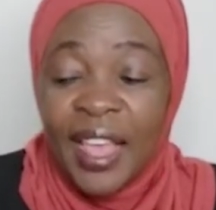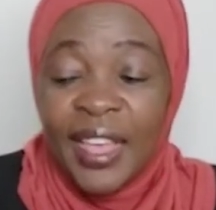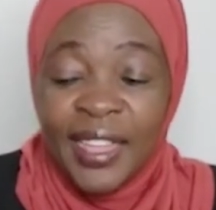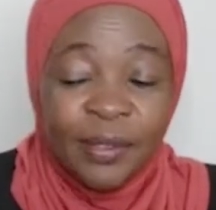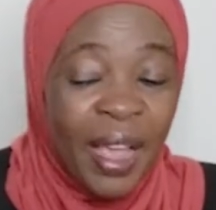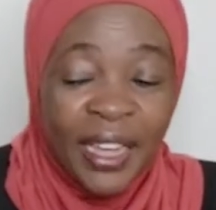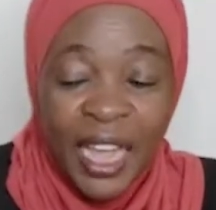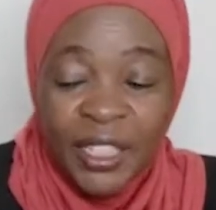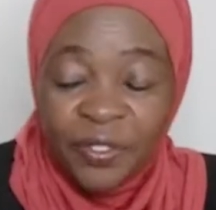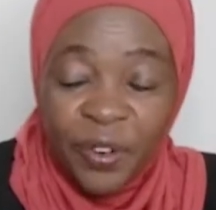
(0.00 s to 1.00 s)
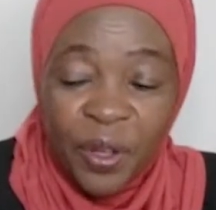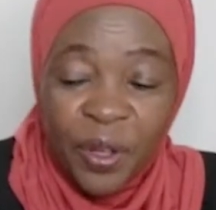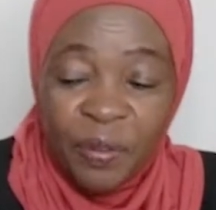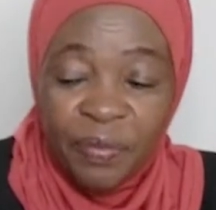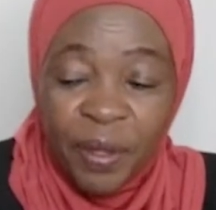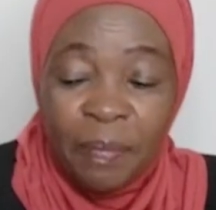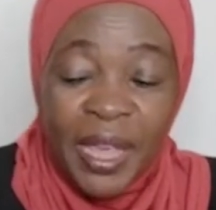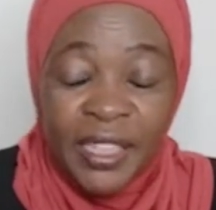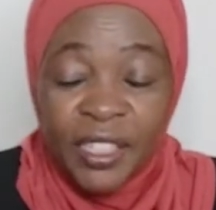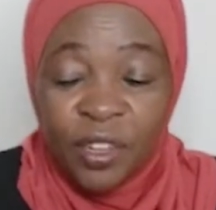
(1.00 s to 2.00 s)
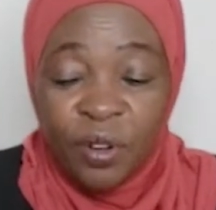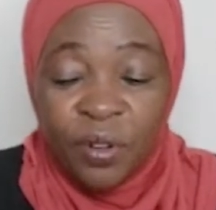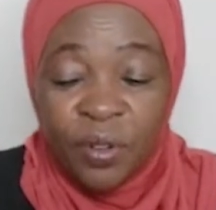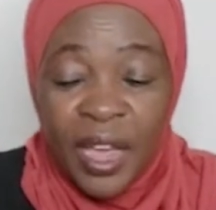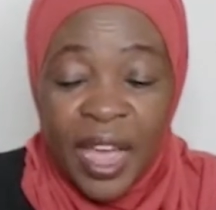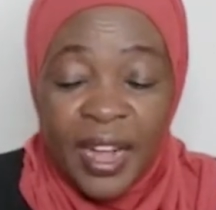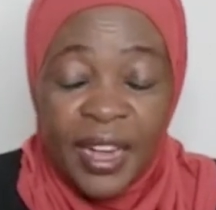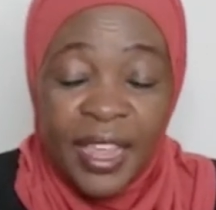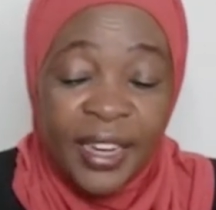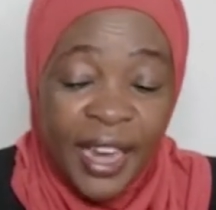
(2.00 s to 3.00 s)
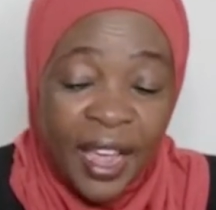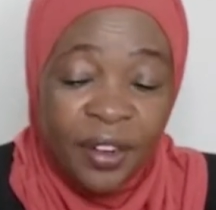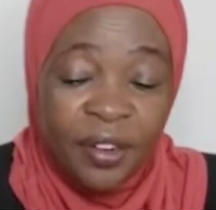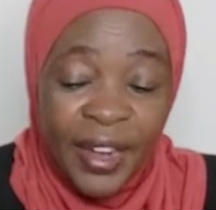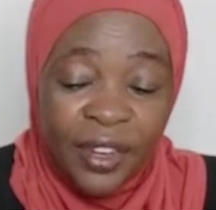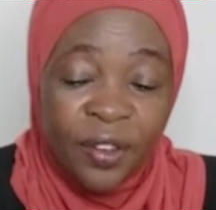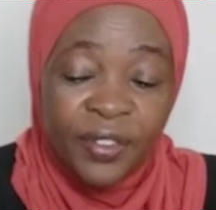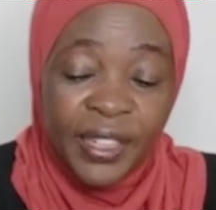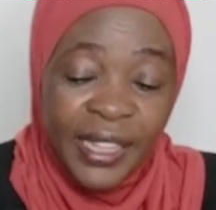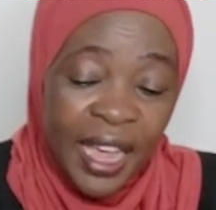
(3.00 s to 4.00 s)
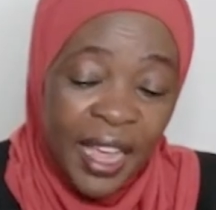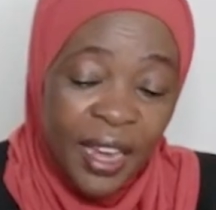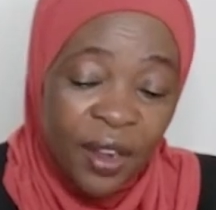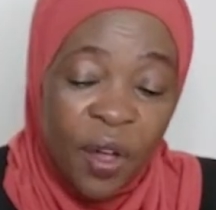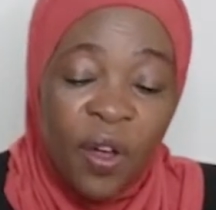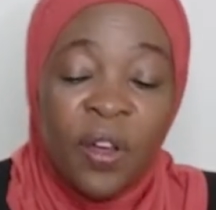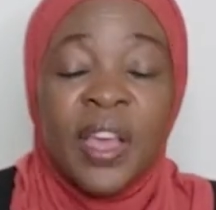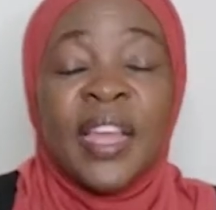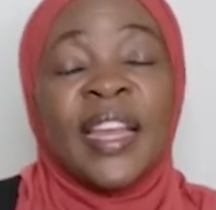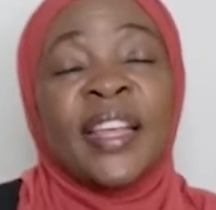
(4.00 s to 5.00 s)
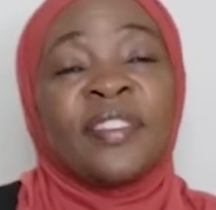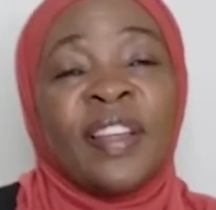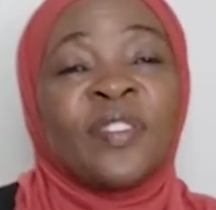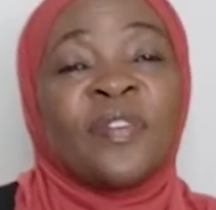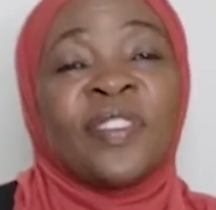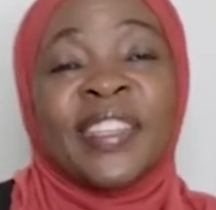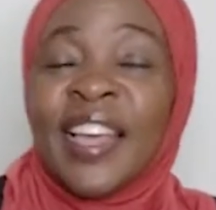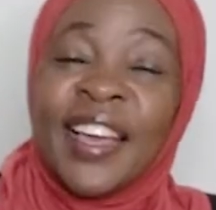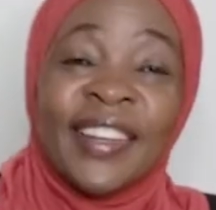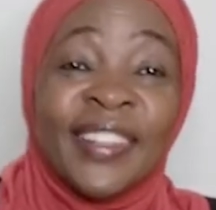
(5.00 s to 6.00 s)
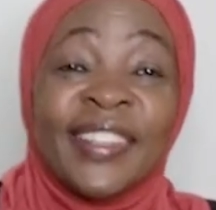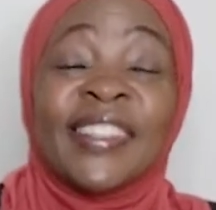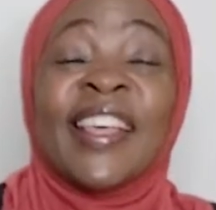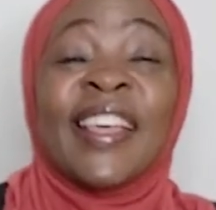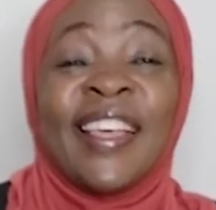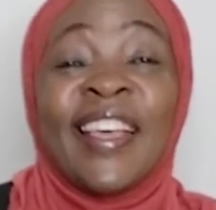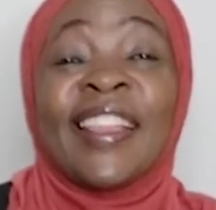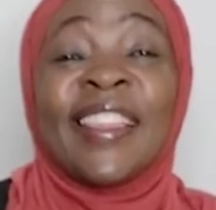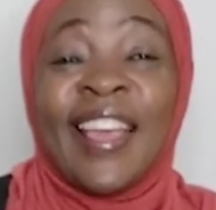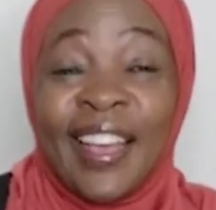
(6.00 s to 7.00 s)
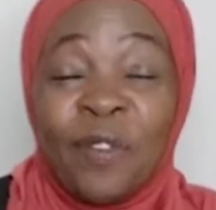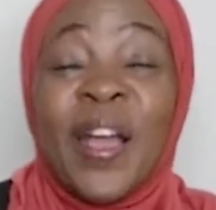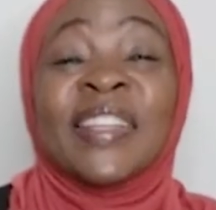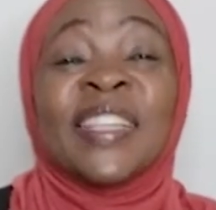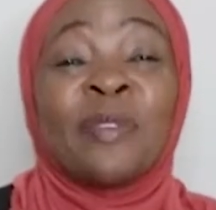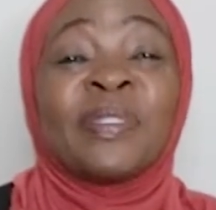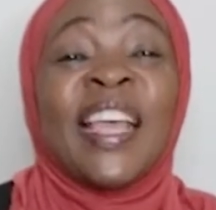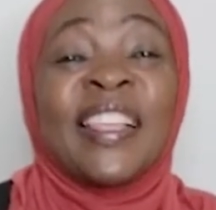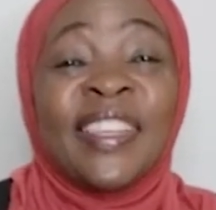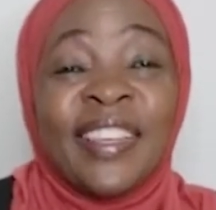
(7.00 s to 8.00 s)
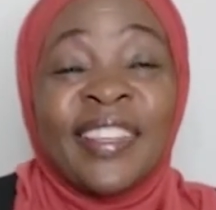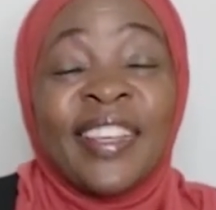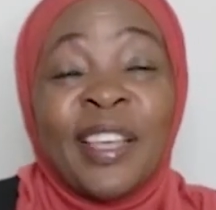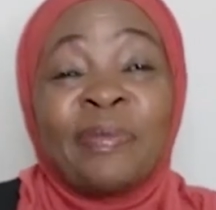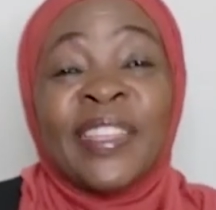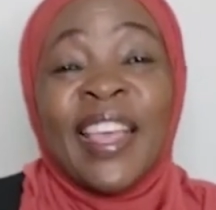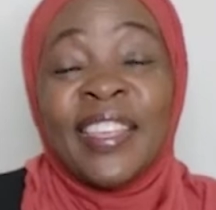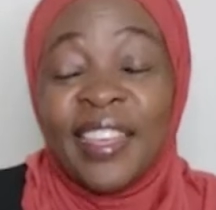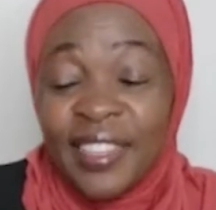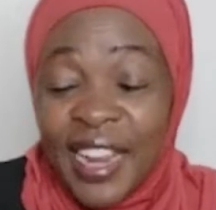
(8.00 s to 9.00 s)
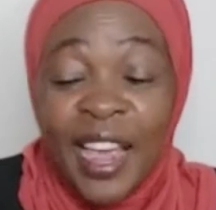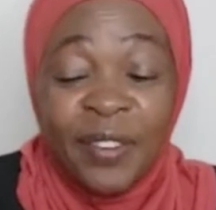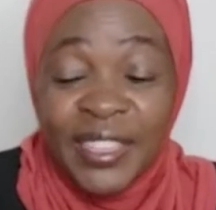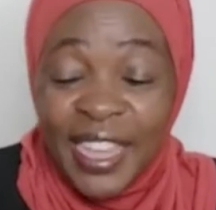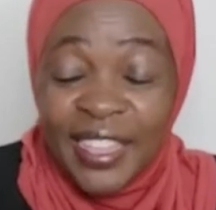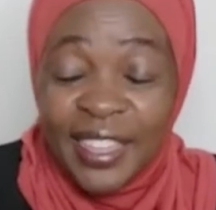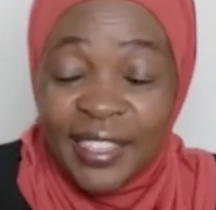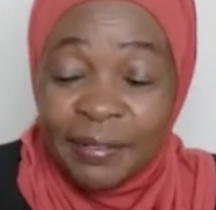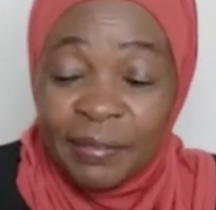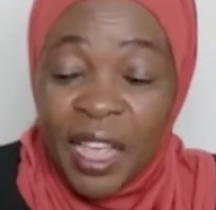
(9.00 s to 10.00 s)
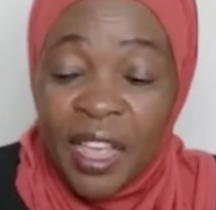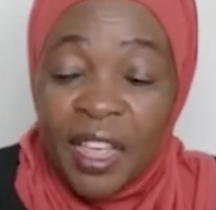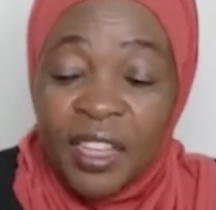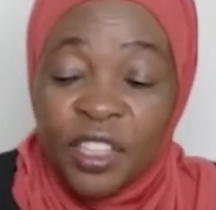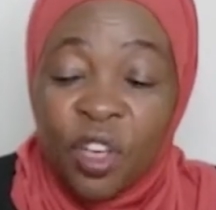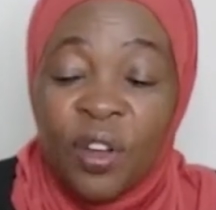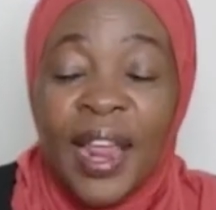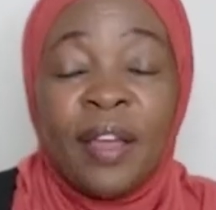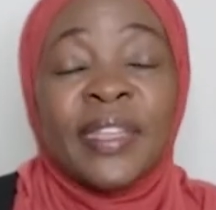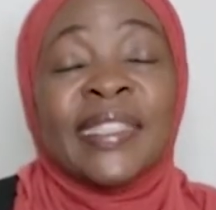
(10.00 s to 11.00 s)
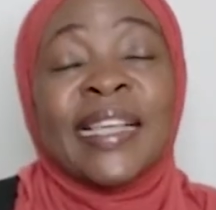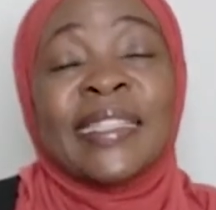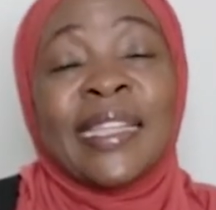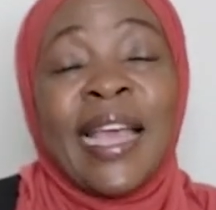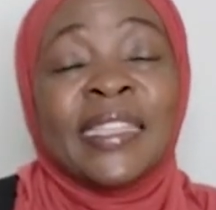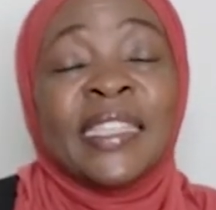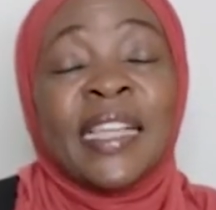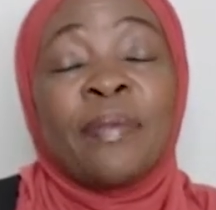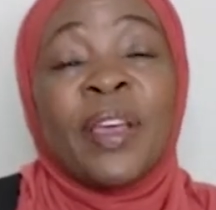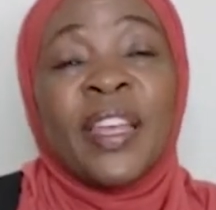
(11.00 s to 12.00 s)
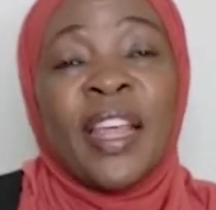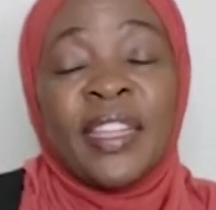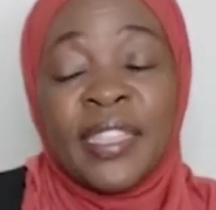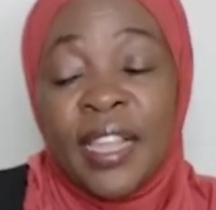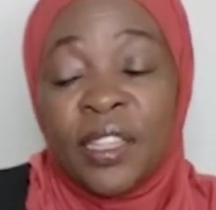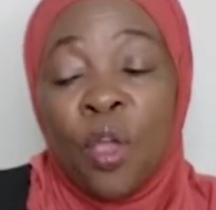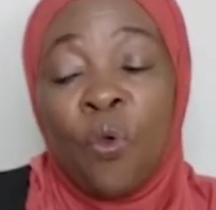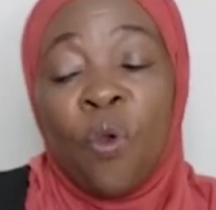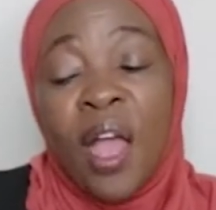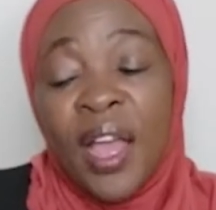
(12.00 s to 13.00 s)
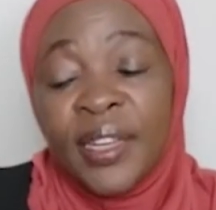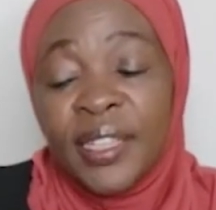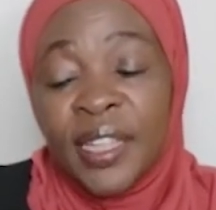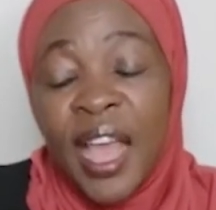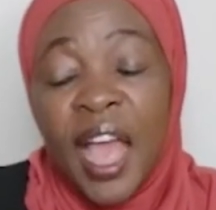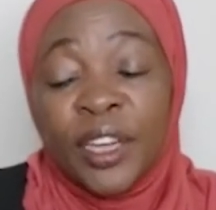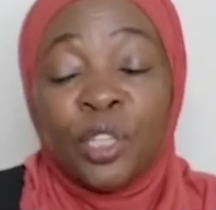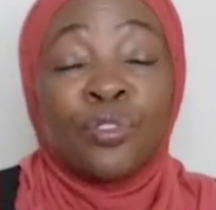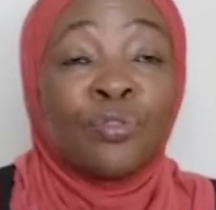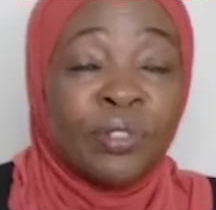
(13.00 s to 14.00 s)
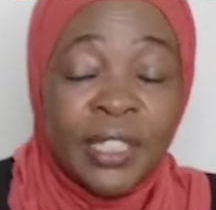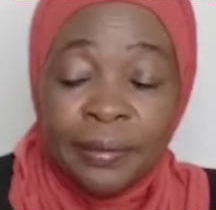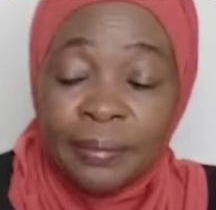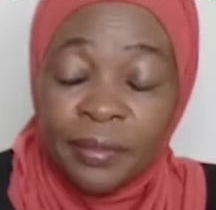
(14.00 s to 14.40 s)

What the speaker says: is my cash flow based on an internal rate of return or net rate of return? See, words keep changing, the language changes. So now he says, he has a subheadline, says, words are tools.